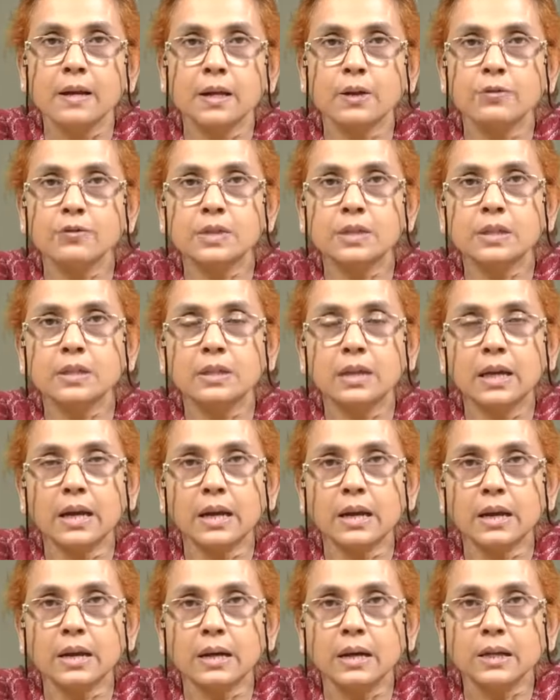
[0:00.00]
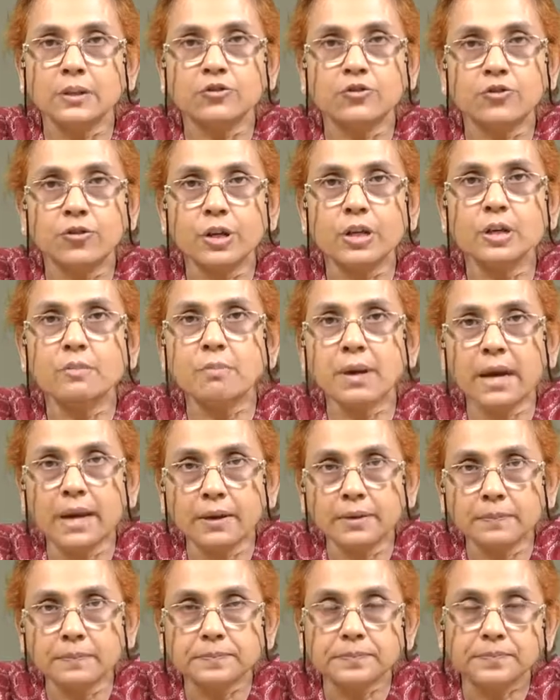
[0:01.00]
Now you see there are three
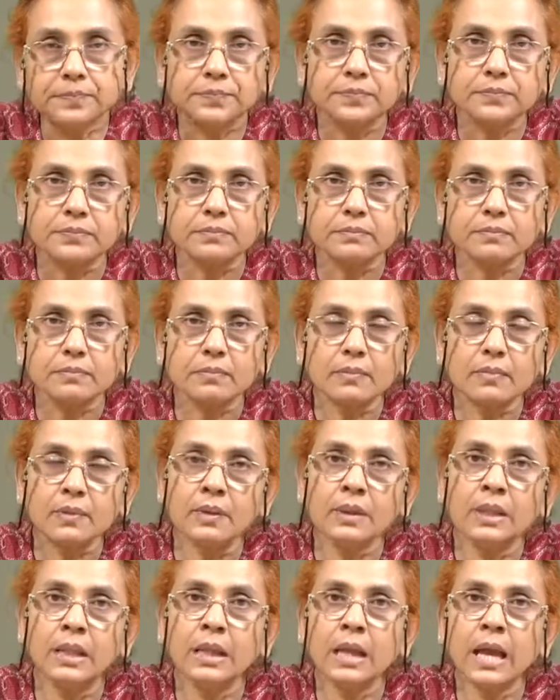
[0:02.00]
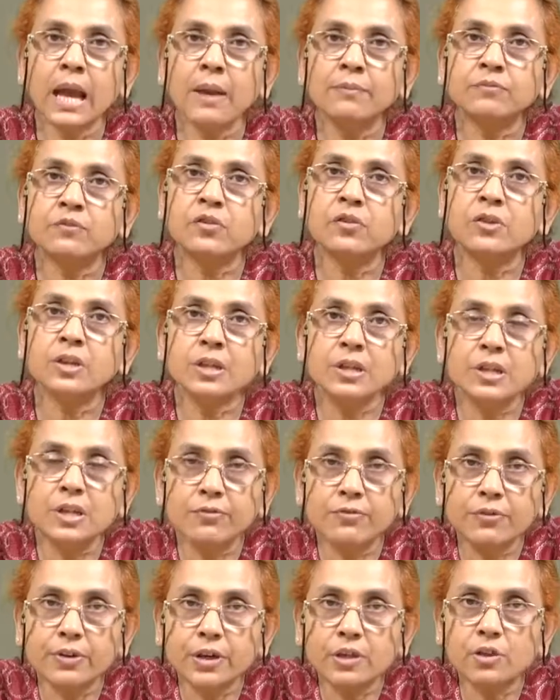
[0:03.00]
men they have three
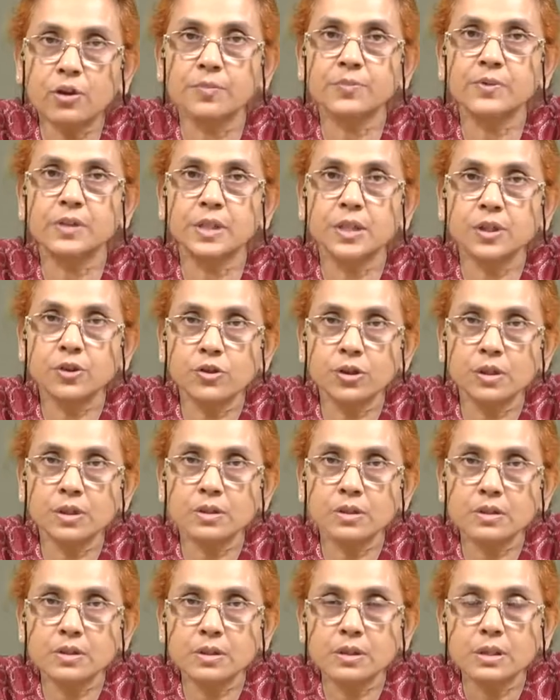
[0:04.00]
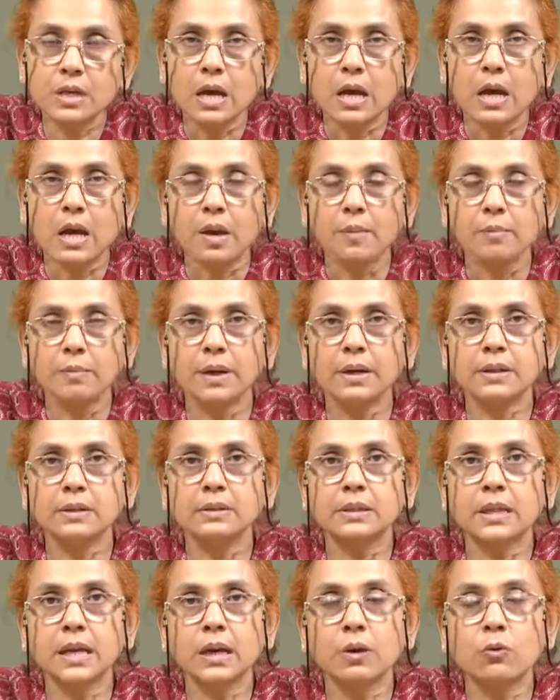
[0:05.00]
different obsessions
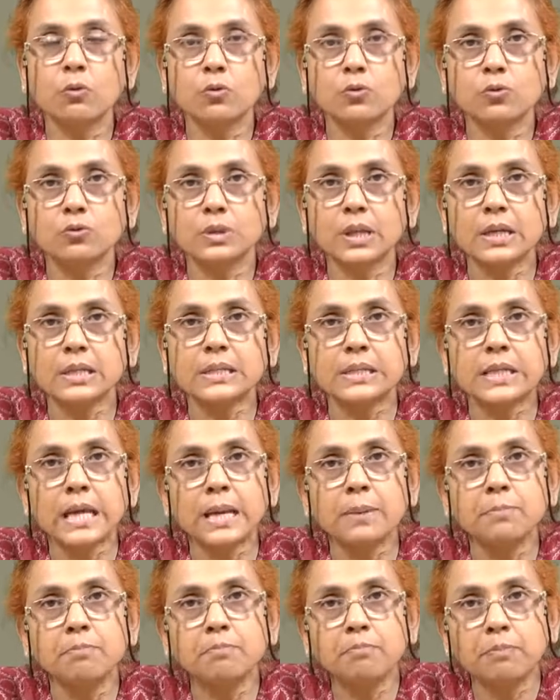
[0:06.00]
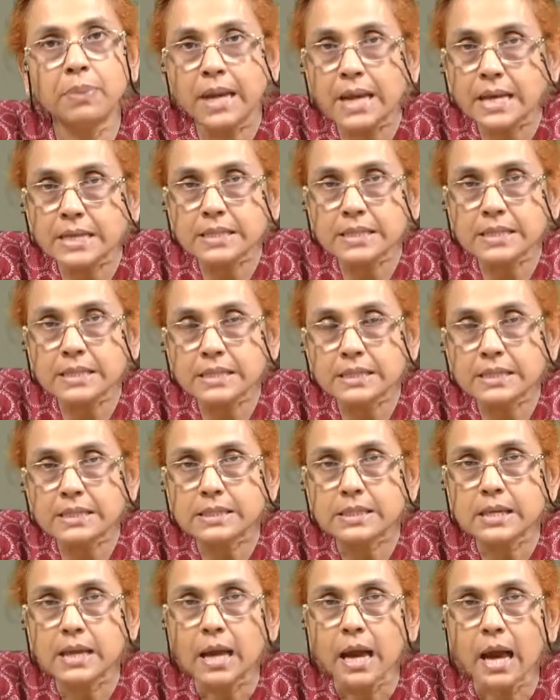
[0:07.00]
but they go to the same
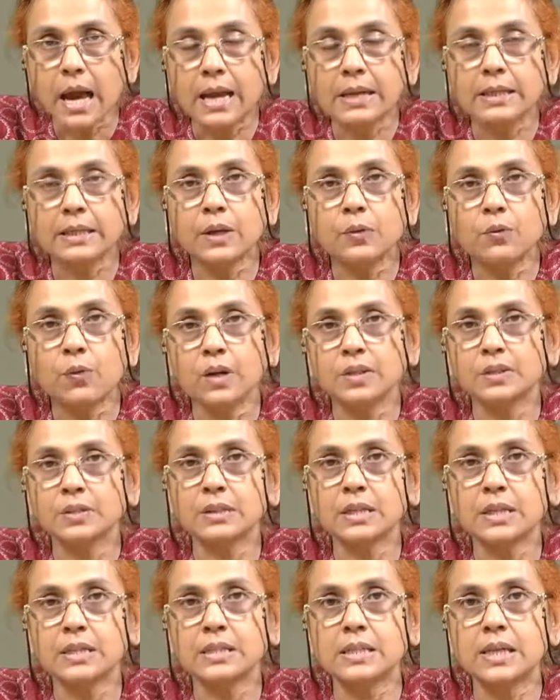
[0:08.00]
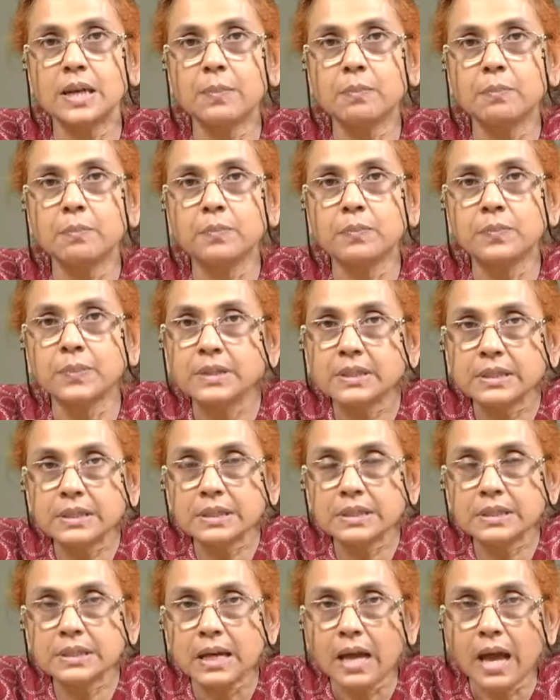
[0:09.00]
place and they watch the same
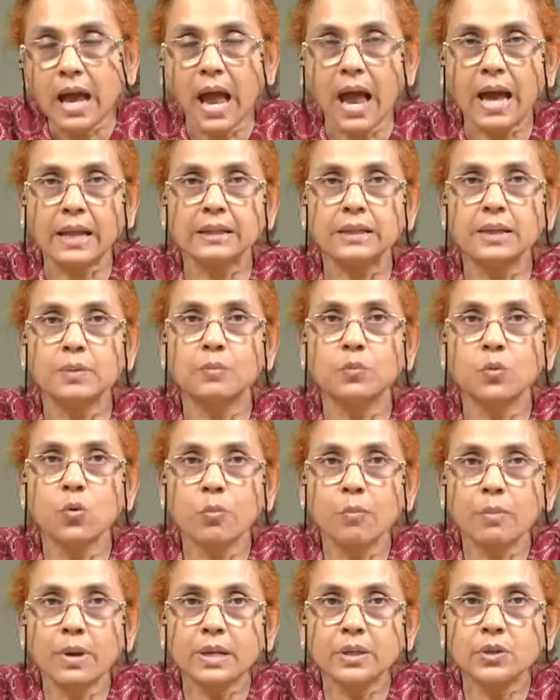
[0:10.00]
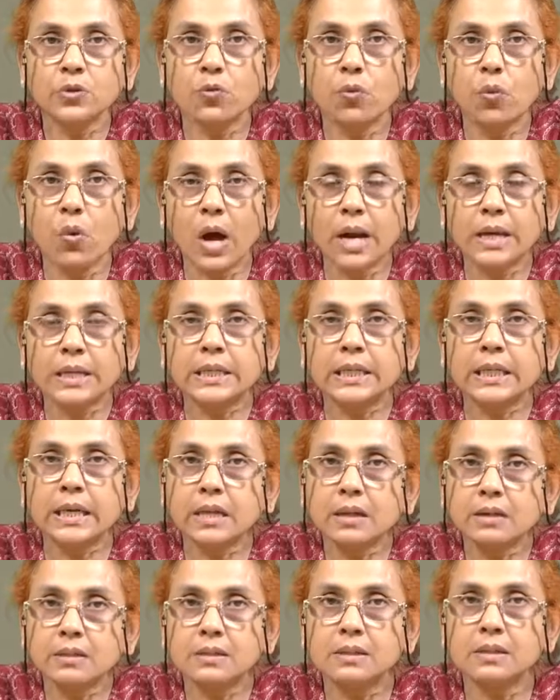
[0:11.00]
bird and the moment one
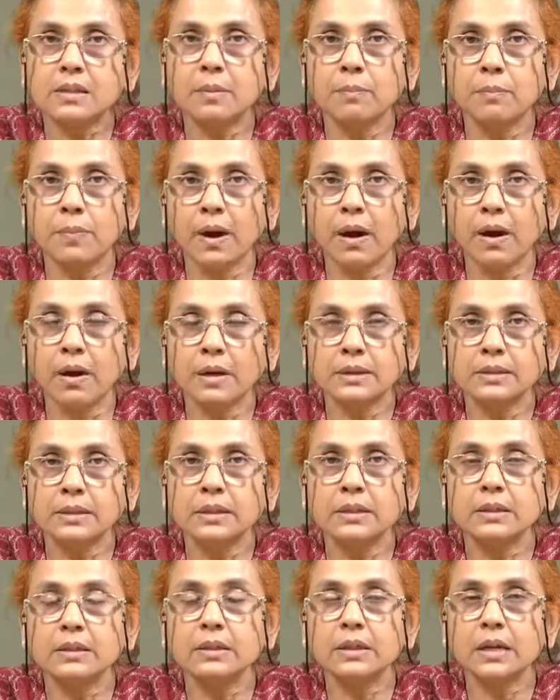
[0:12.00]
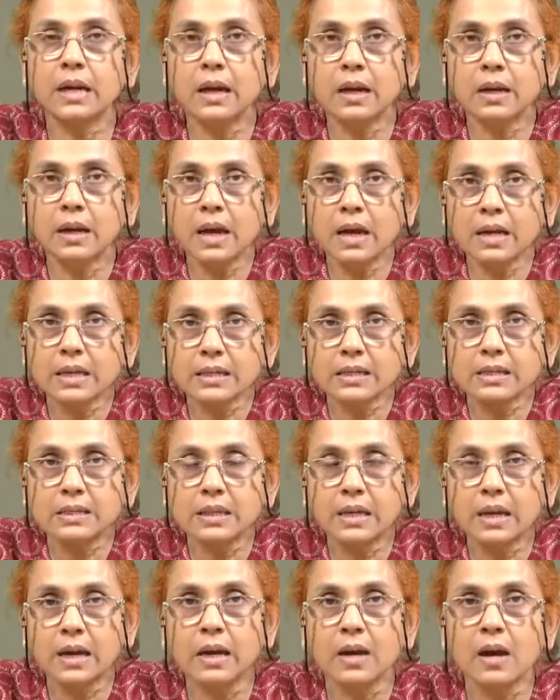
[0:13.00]
kills the bird they realize
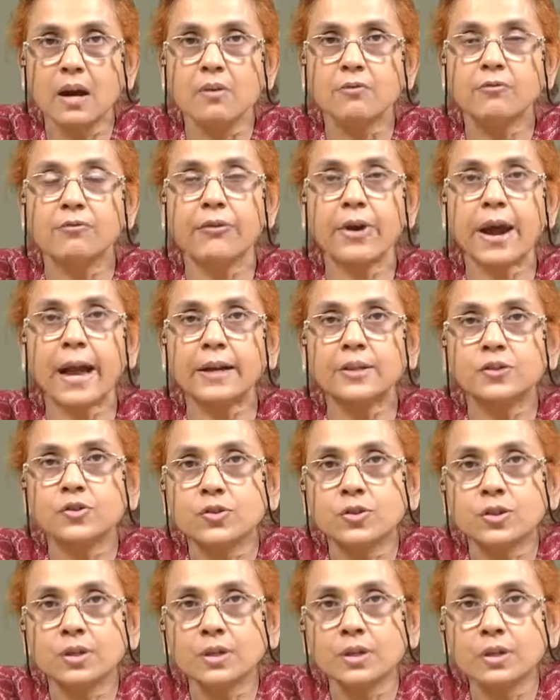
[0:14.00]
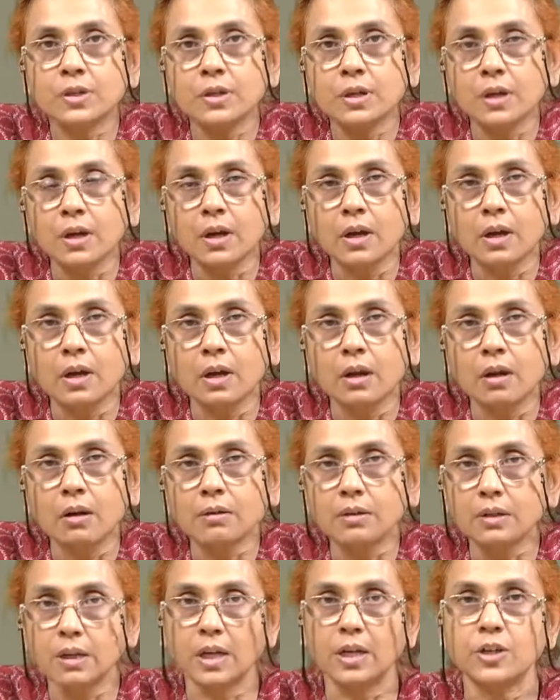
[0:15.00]
their fractured
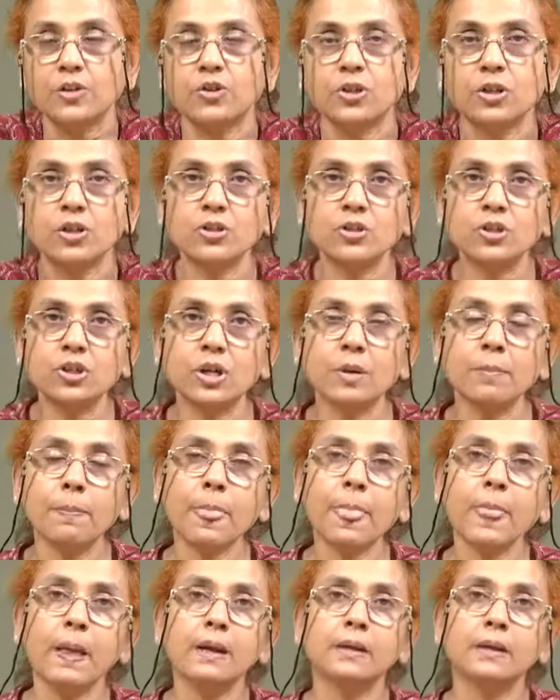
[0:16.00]
uh, relationship